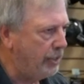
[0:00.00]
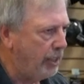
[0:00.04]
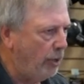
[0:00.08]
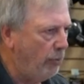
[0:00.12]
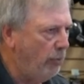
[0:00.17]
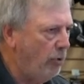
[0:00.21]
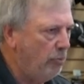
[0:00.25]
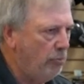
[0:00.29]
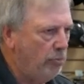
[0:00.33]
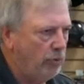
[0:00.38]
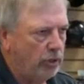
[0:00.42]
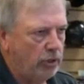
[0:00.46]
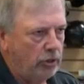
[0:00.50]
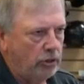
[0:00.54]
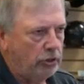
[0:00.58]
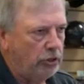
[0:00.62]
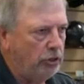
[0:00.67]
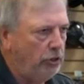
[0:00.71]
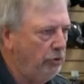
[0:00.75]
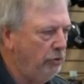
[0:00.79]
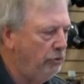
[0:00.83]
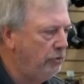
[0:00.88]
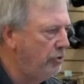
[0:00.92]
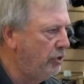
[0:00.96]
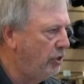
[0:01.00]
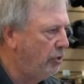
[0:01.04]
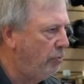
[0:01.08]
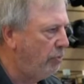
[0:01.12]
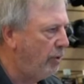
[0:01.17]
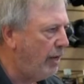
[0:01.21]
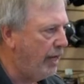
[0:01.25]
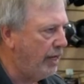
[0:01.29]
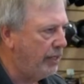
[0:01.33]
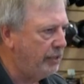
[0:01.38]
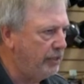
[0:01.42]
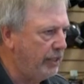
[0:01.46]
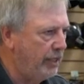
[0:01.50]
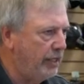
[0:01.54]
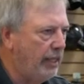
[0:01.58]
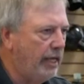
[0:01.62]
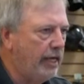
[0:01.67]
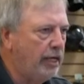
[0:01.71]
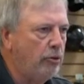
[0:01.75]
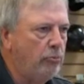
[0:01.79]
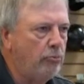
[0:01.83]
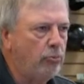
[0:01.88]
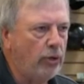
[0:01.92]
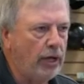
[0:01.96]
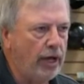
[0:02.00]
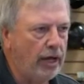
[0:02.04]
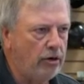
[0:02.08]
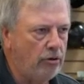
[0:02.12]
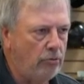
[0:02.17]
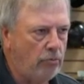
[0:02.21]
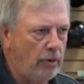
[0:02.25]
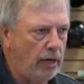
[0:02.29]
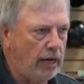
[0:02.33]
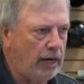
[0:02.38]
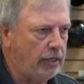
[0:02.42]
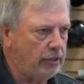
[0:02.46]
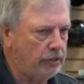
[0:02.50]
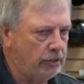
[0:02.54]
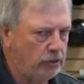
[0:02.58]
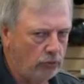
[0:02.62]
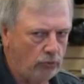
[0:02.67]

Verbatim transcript: and I want to put grooves in a box, say like a planer box,